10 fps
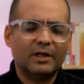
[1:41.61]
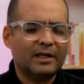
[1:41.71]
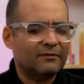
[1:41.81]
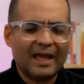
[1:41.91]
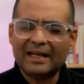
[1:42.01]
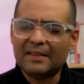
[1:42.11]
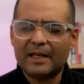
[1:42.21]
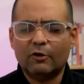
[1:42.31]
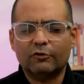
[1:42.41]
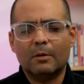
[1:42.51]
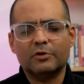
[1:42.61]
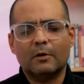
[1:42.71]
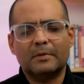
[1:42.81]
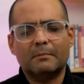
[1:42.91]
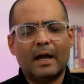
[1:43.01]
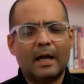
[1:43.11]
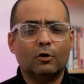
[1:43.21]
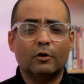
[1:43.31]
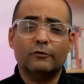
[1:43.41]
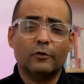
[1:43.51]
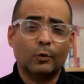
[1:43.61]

if anything else comes up in mind or you